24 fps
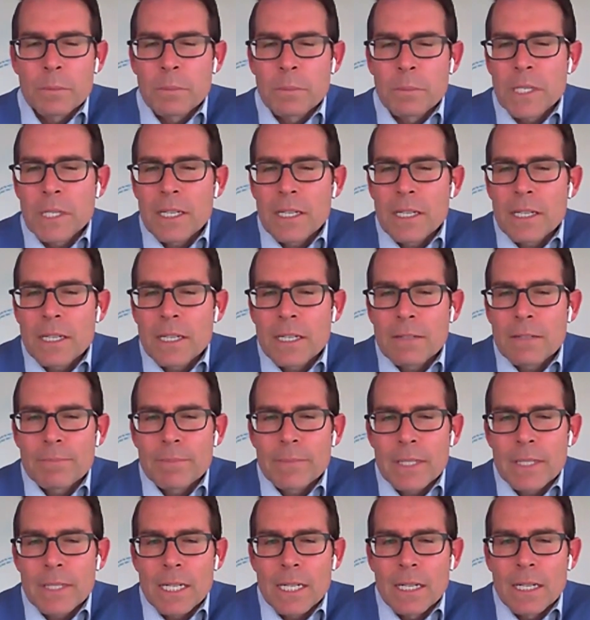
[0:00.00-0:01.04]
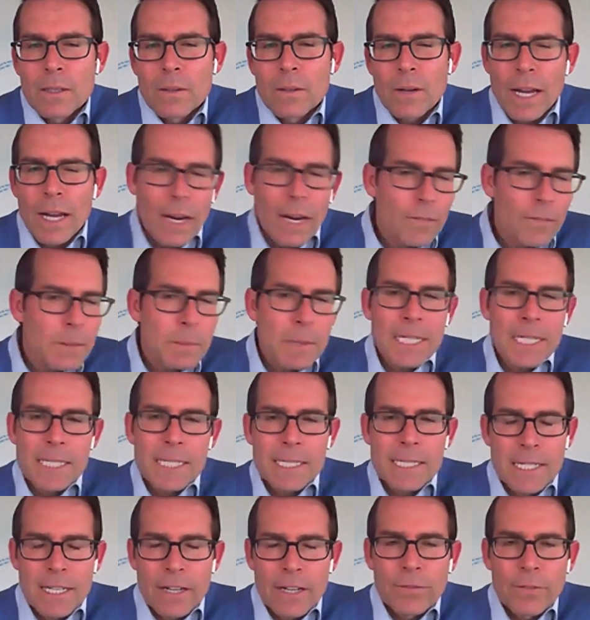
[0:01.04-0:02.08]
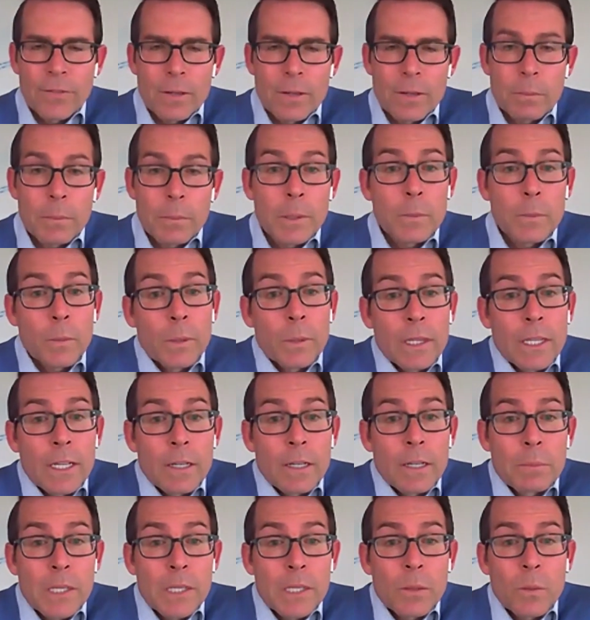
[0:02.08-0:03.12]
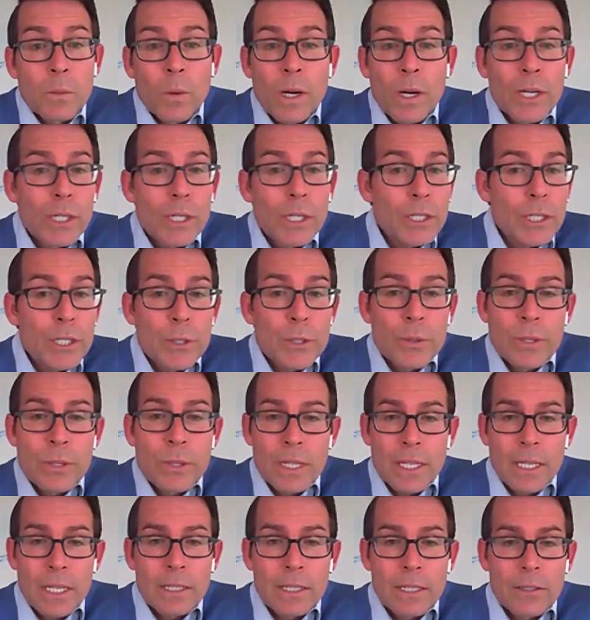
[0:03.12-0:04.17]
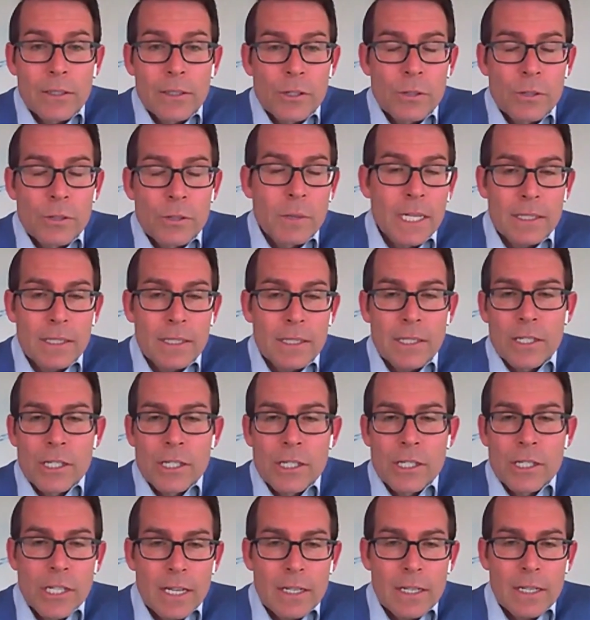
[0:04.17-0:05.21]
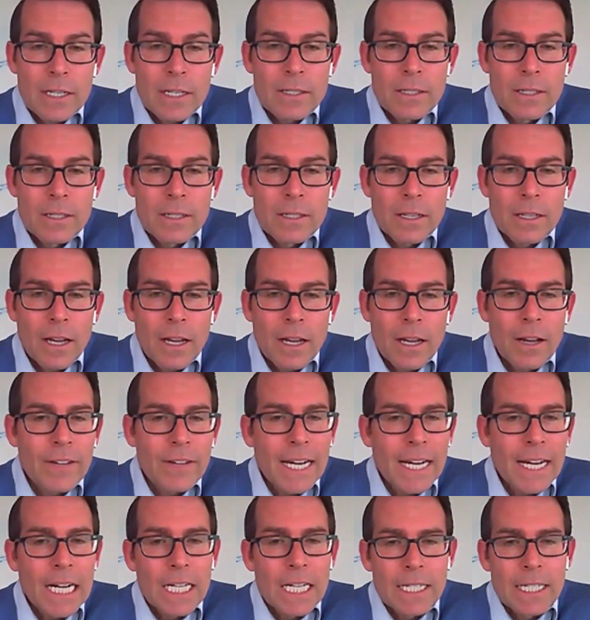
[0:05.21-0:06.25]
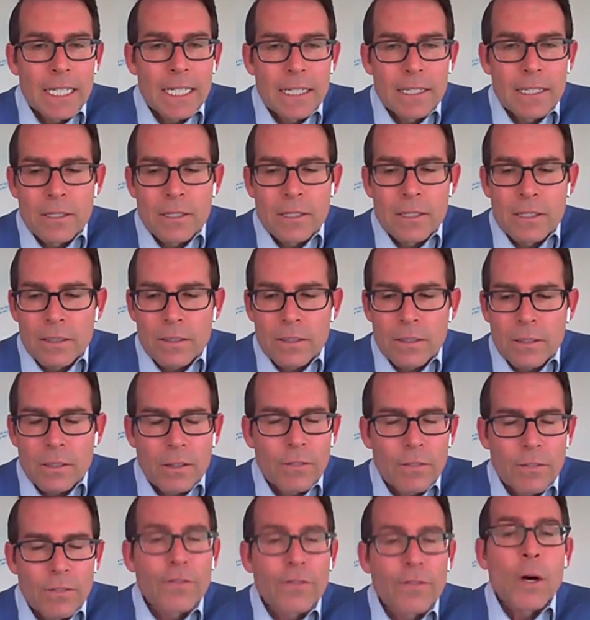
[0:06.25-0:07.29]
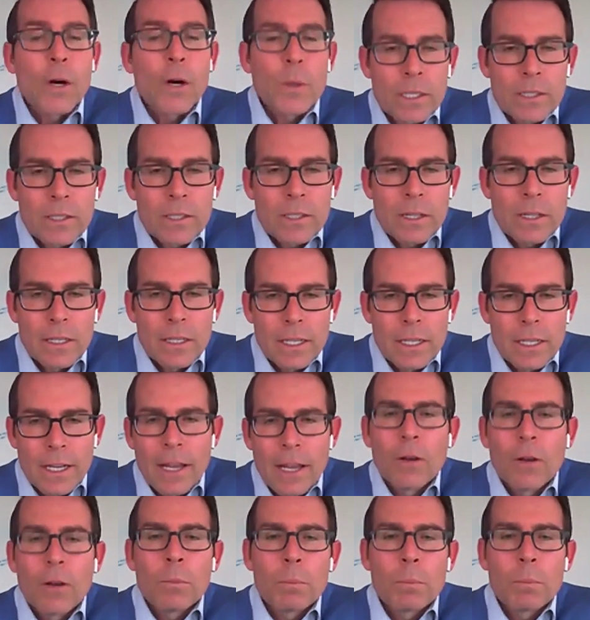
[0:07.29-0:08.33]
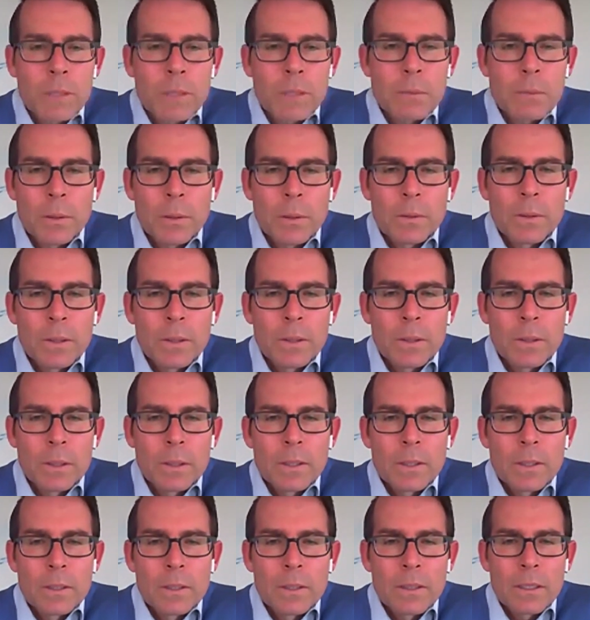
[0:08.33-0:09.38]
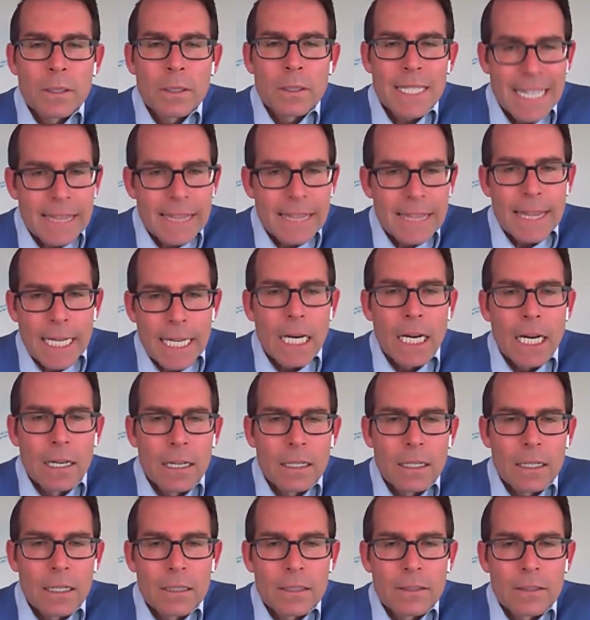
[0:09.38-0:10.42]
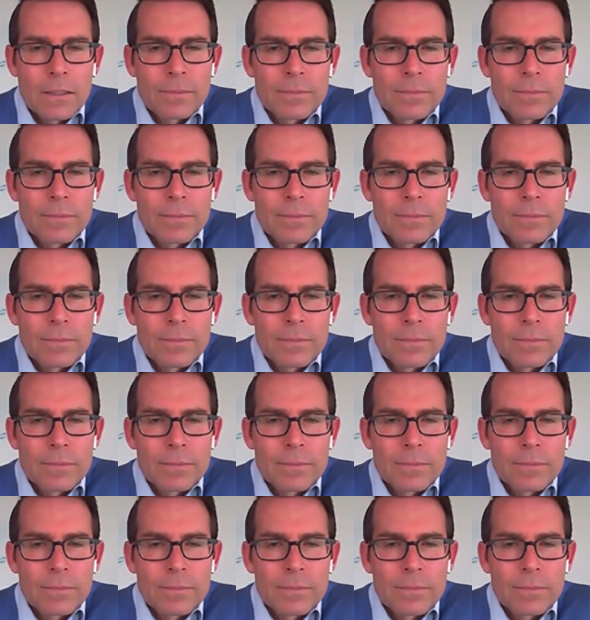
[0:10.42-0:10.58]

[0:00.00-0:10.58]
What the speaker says: would there be, everybody's different, but would there be 1 or 2 things you might suggest of areas to focus on to help people get there?